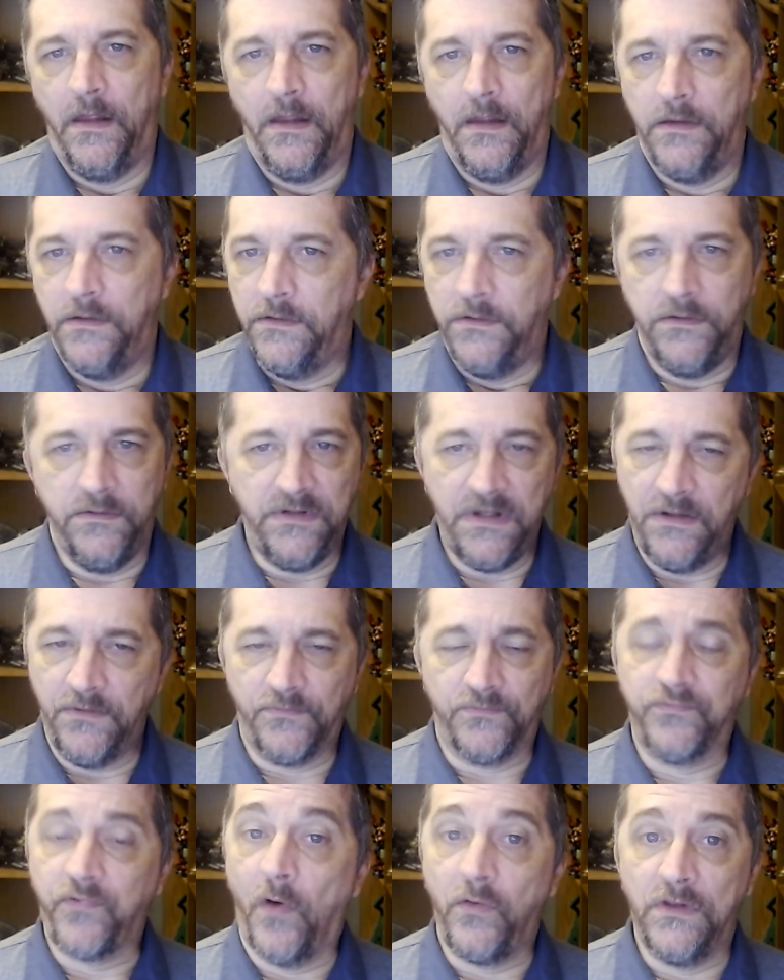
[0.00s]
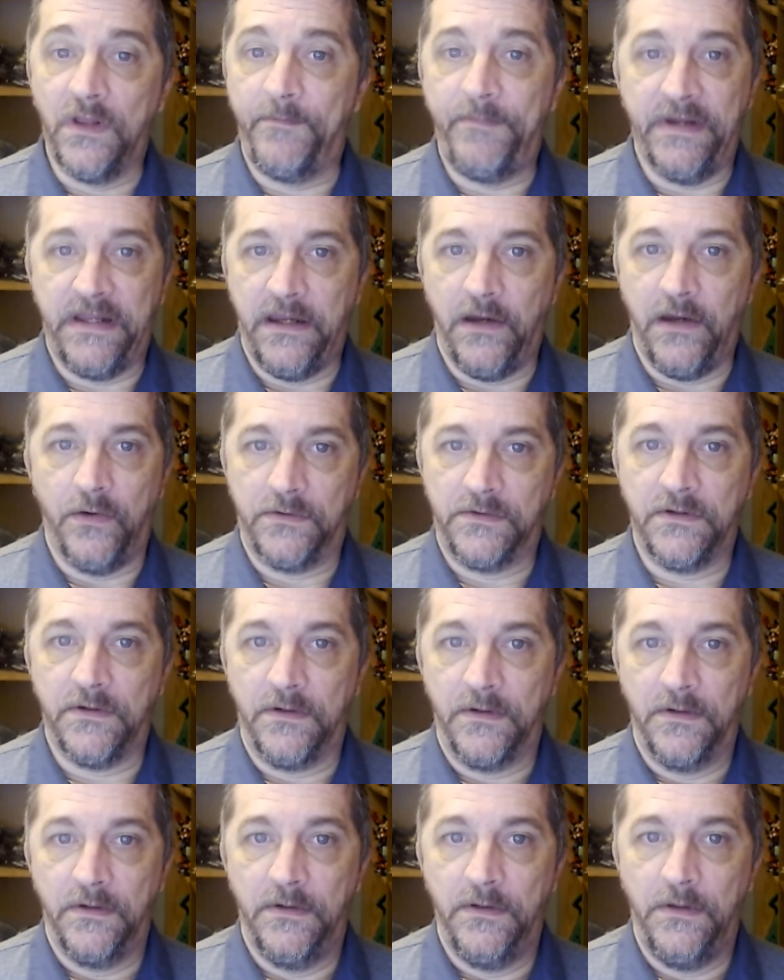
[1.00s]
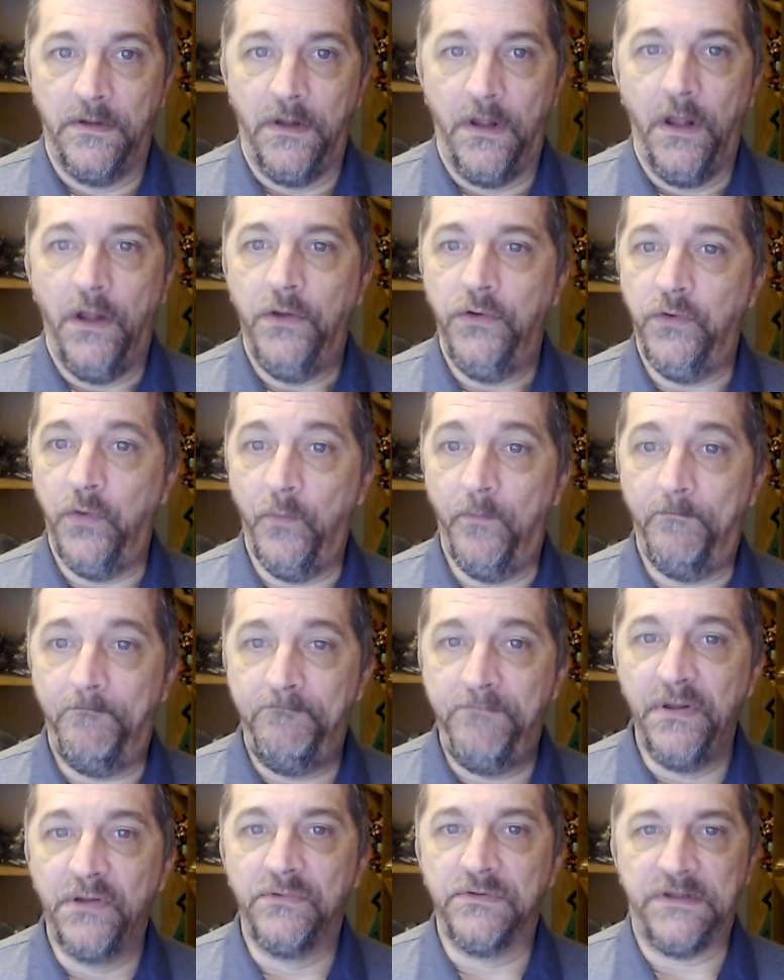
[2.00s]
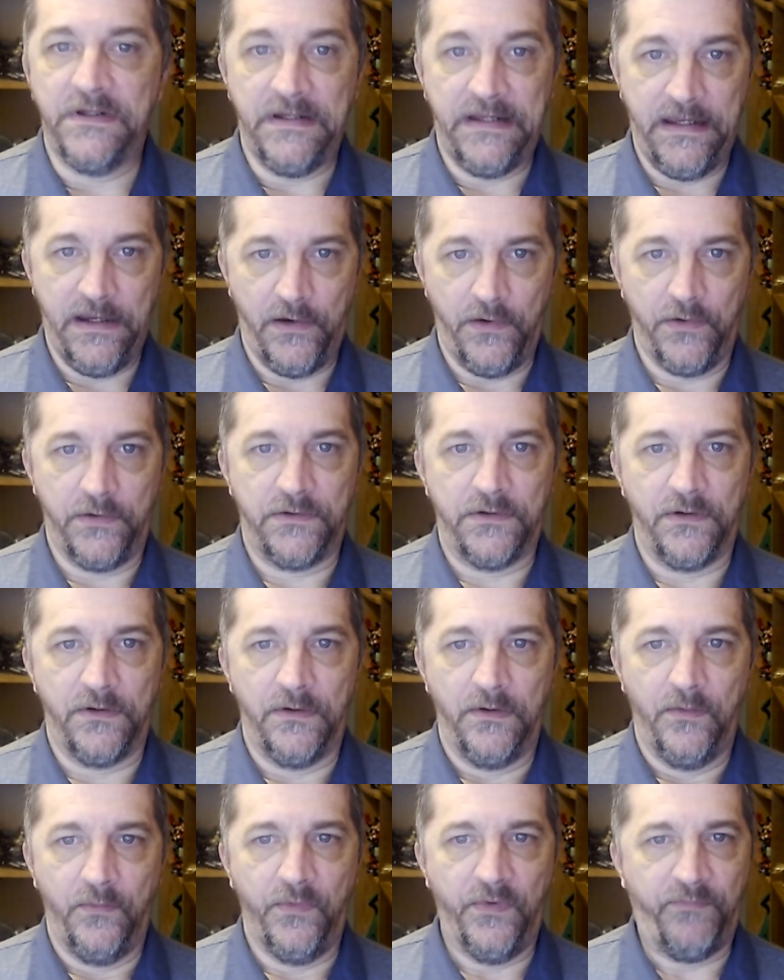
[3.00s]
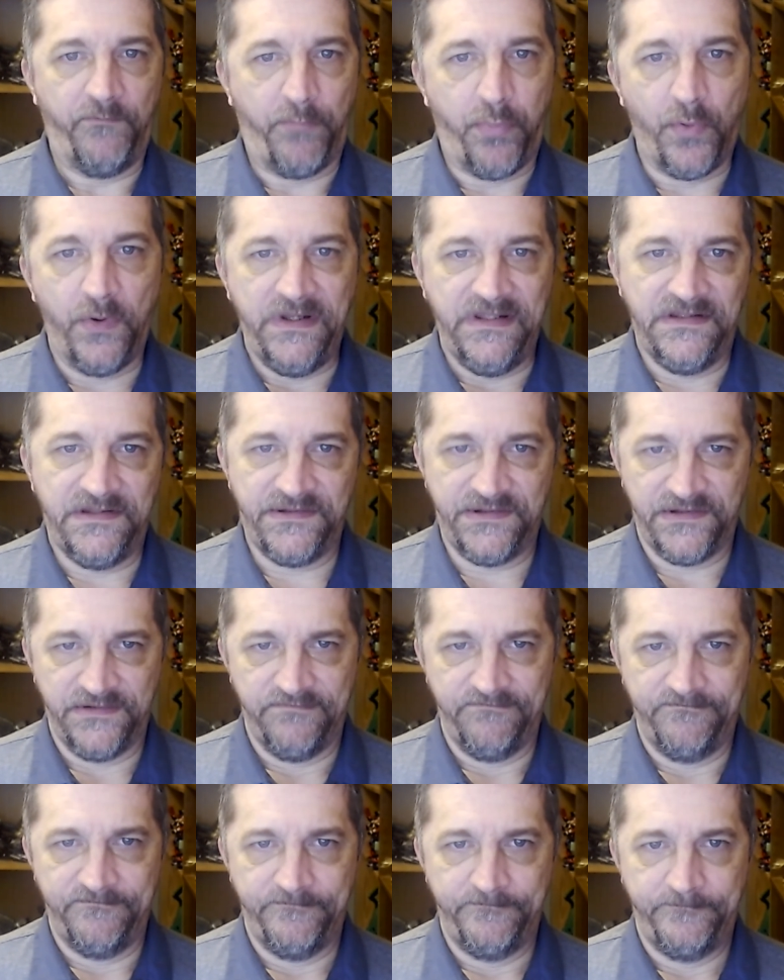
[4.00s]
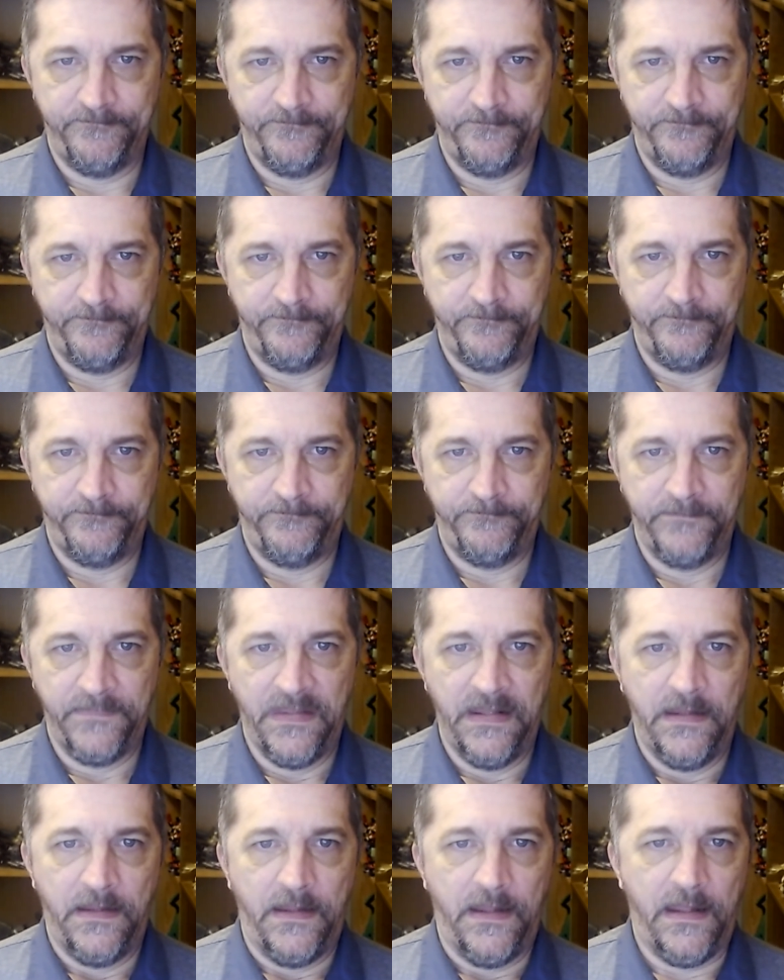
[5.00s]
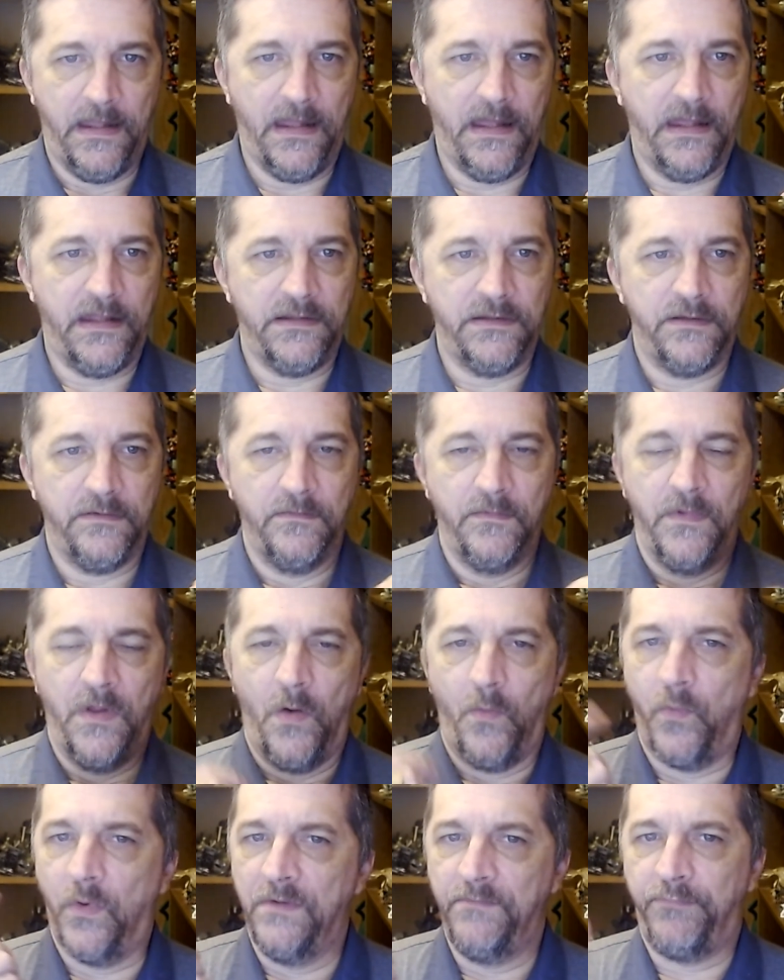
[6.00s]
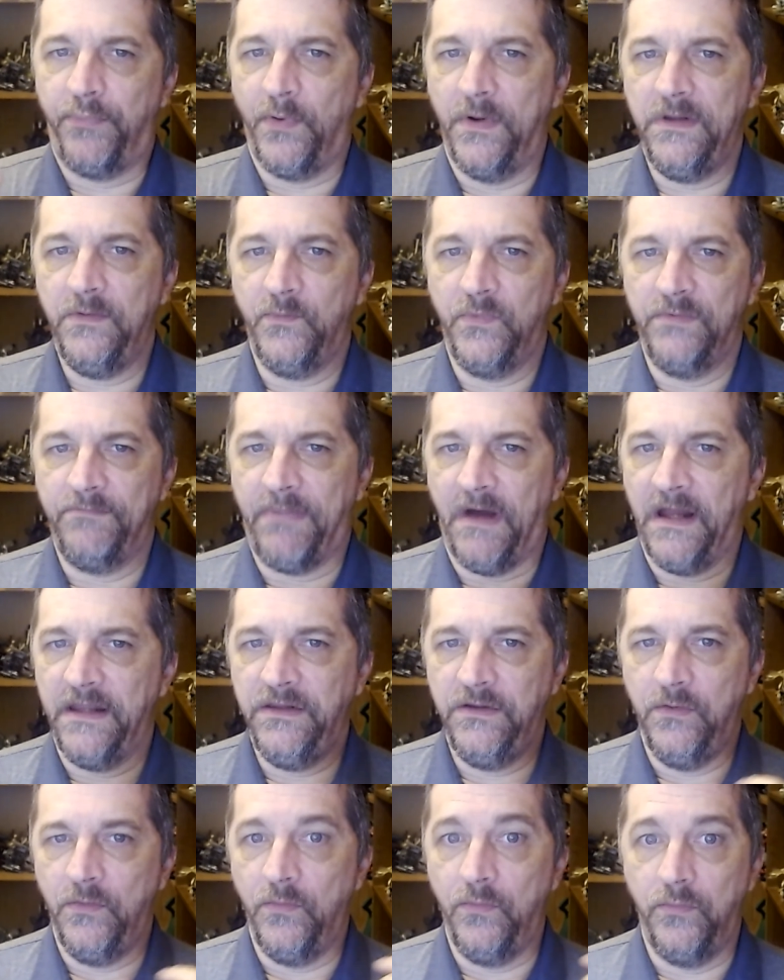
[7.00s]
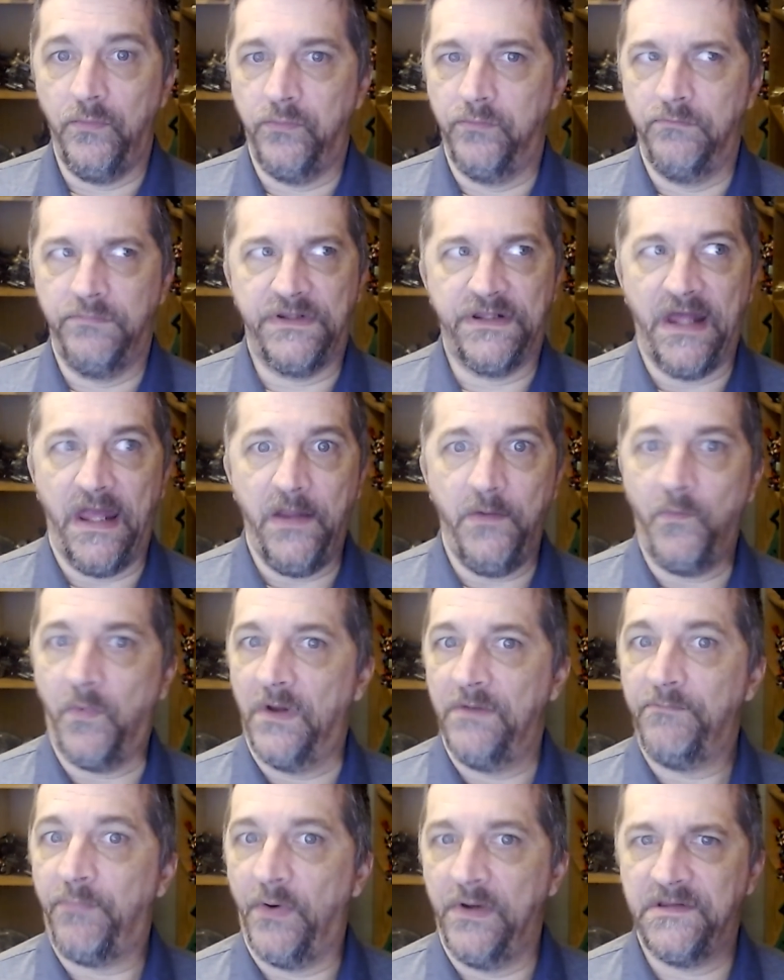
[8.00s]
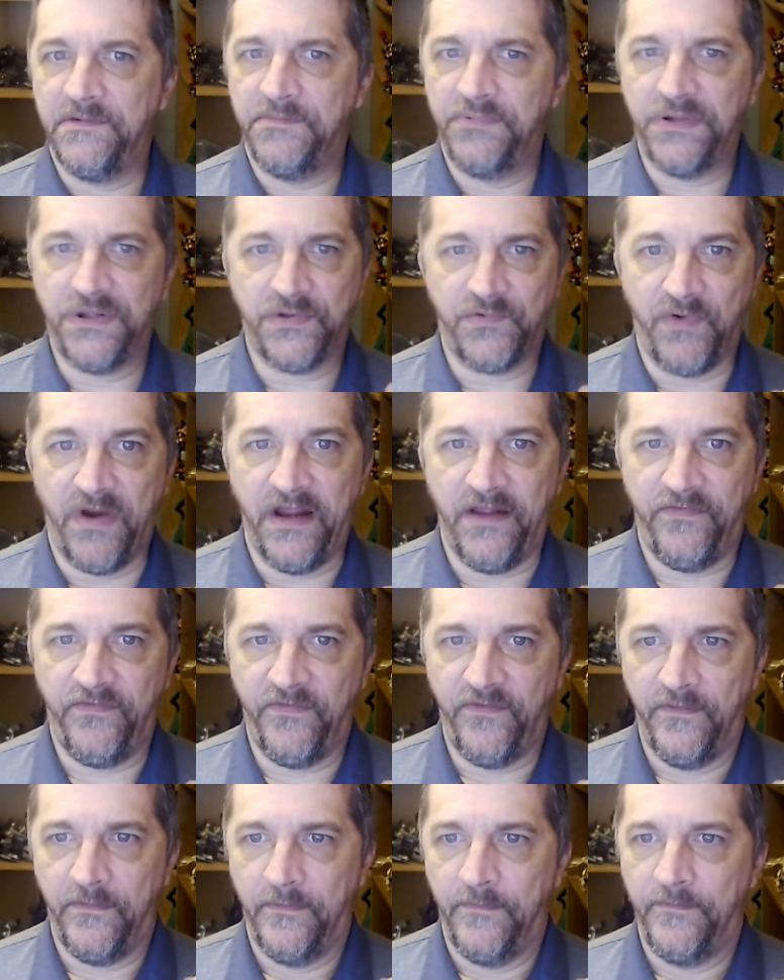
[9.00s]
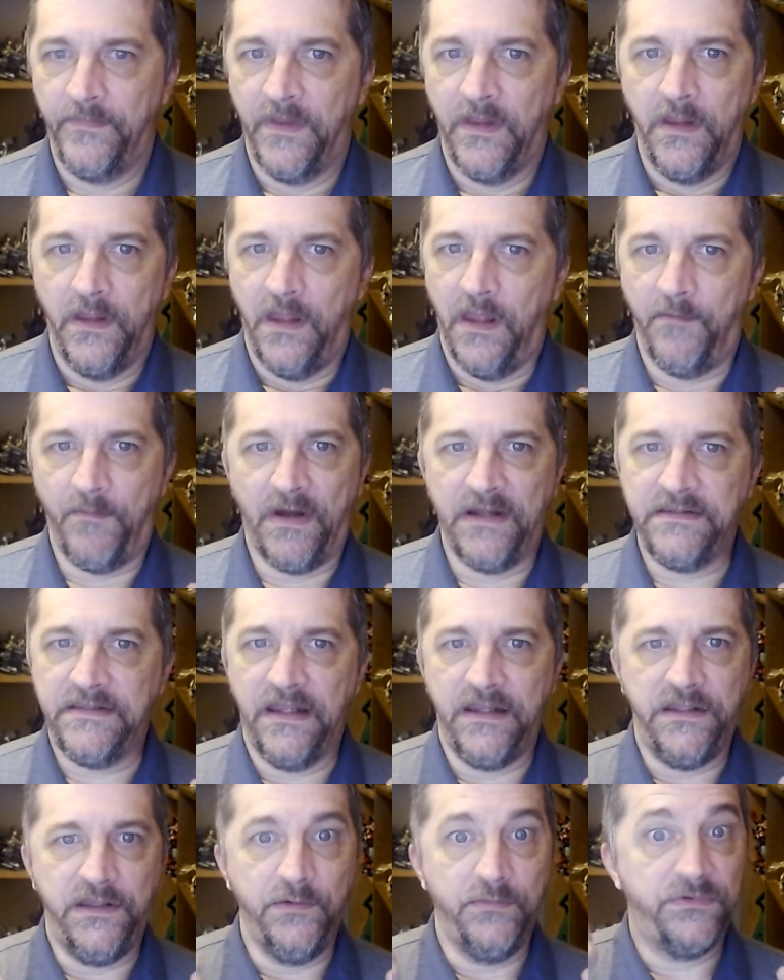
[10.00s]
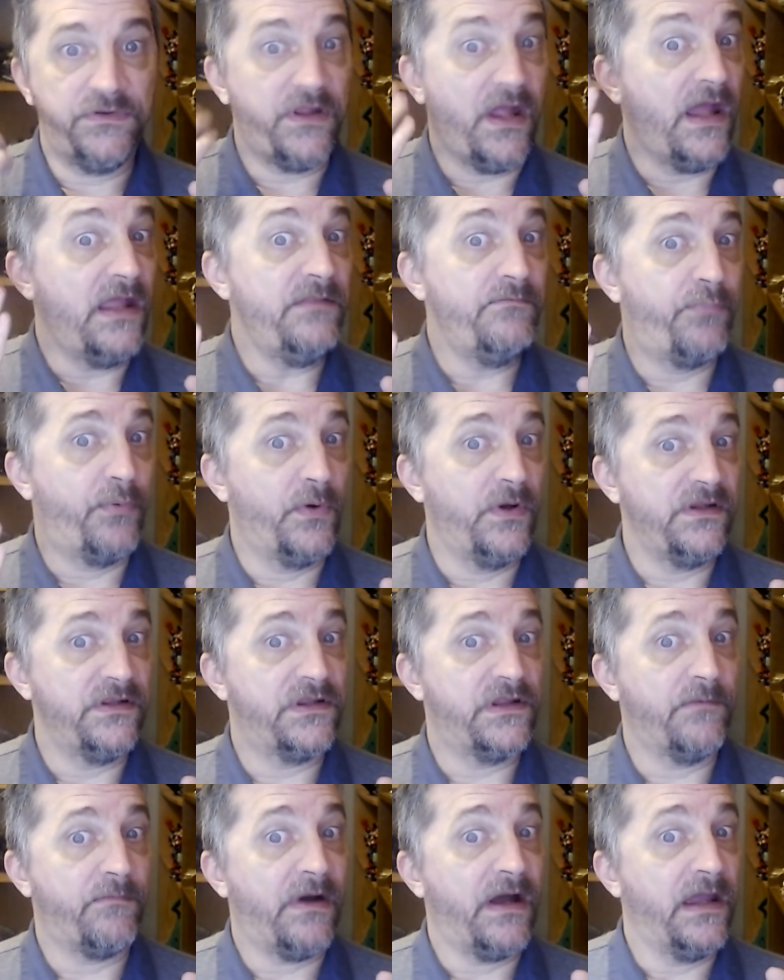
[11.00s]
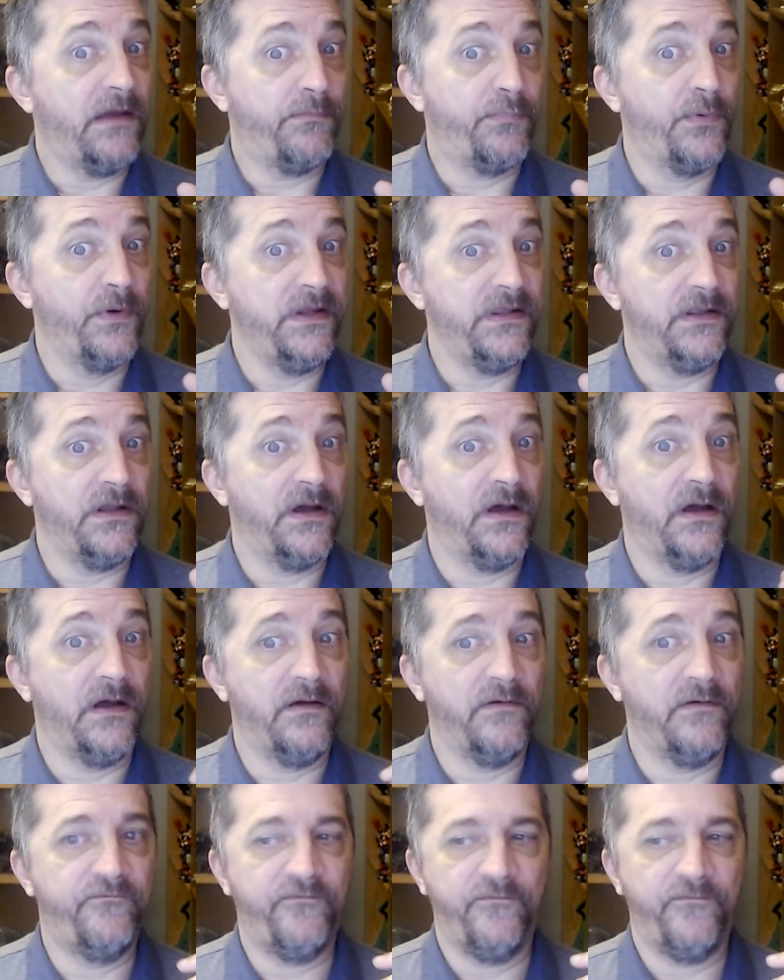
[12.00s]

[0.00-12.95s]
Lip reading: You didn't roll up a character. You built a character with points. And 1 point would buy you, say, 1 point of strength. It might take you 10 points to buy a point of